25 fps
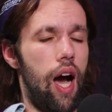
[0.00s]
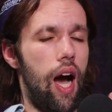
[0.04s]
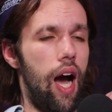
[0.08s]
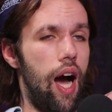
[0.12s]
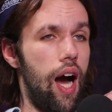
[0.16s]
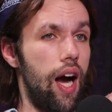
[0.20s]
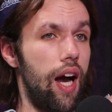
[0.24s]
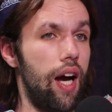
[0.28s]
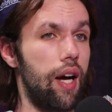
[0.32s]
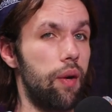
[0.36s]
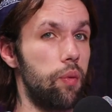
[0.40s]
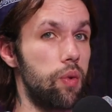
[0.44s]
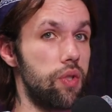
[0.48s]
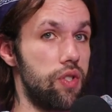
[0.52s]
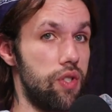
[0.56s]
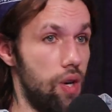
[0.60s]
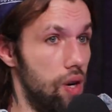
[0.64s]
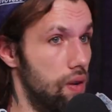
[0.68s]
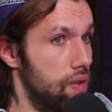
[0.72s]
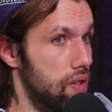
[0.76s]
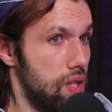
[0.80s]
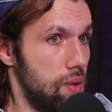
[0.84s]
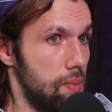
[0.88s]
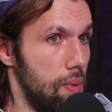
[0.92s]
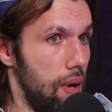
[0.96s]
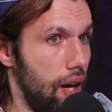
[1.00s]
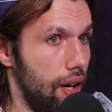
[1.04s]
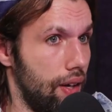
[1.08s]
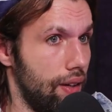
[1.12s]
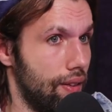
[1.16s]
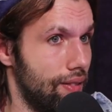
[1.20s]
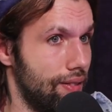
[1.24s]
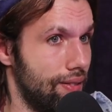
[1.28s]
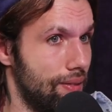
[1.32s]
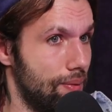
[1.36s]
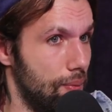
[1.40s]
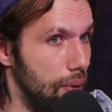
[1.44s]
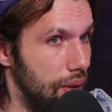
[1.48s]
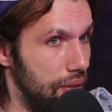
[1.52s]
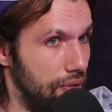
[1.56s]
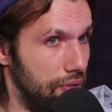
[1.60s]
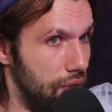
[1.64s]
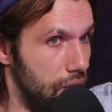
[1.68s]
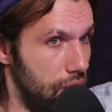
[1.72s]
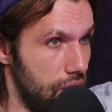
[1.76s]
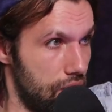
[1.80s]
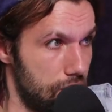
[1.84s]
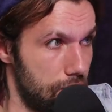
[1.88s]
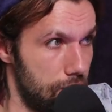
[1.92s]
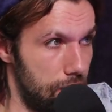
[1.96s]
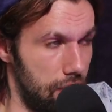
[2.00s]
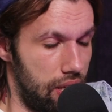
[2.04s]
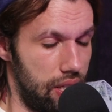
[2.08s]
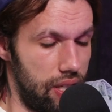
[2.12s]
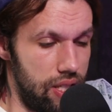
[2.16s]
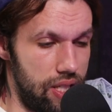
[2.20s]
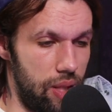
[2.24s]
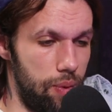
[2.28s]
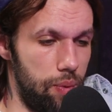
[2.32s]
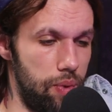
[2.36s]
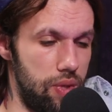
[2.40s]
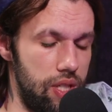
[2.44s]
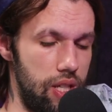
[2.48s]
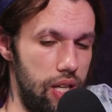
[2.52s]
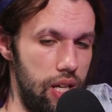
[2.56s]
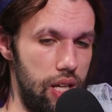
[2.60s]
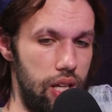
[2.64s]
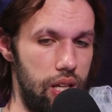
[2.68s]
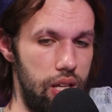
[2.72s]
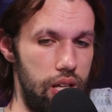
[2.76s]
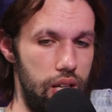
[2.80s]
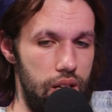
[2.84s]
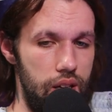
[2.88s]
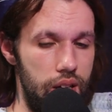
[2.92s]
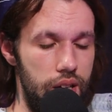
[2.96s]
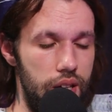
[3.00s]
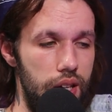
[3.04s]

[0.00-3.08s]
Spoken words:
I was nervous about it at first because I was like,